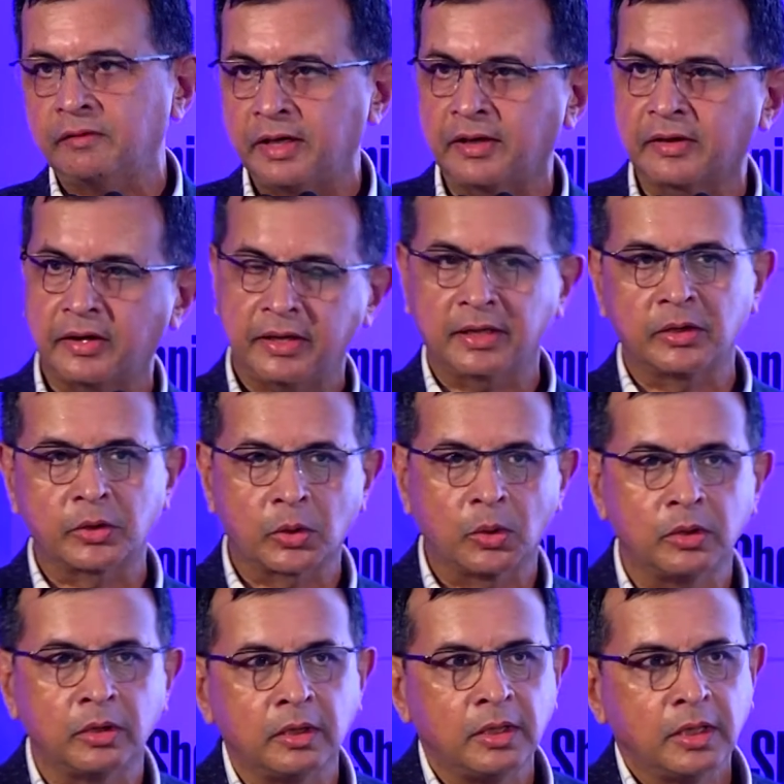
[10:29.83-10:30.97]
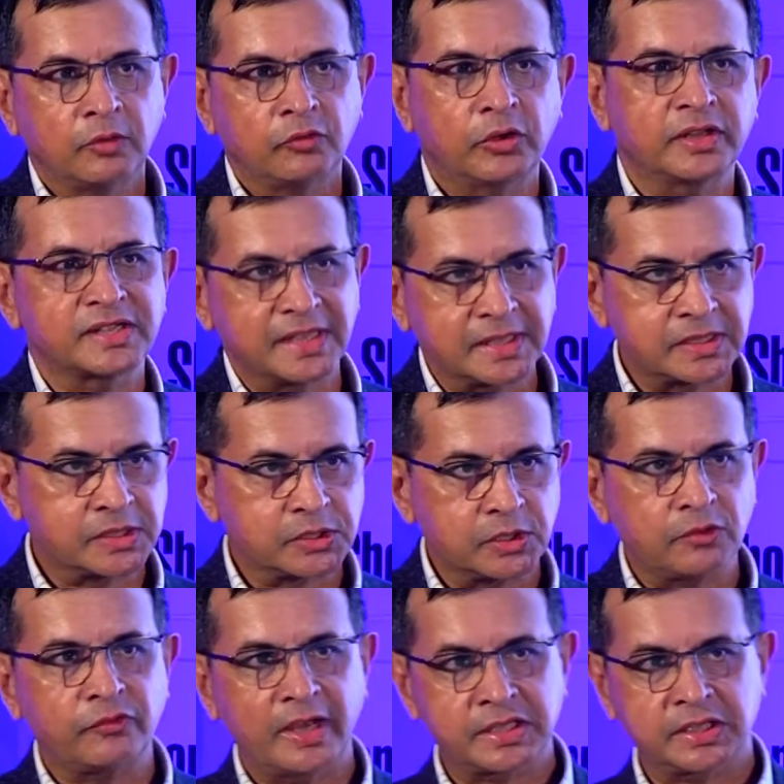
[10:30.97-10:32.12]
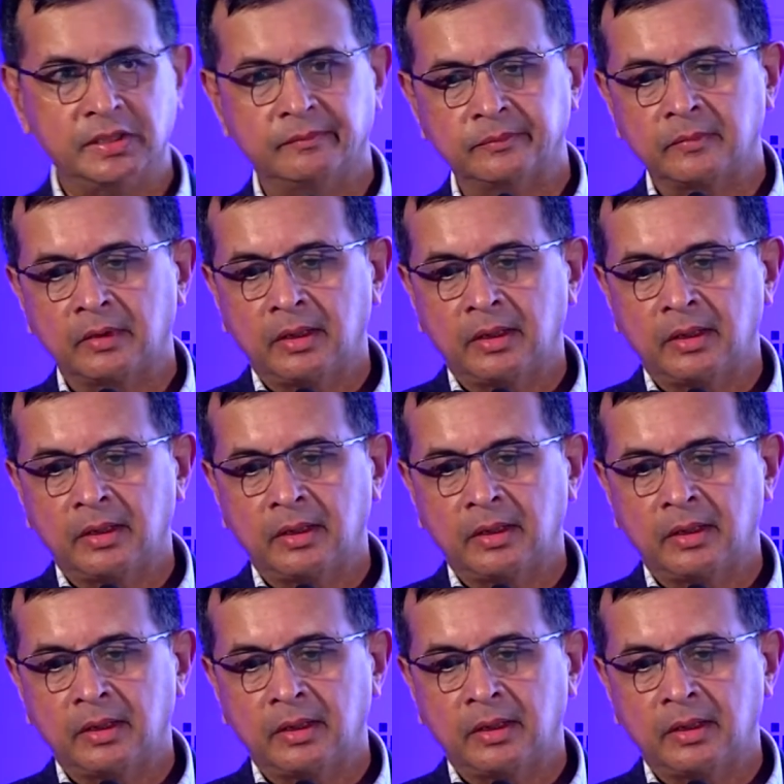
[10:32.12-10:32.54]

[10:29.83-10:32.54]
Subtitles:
very critical role for the success of fashion.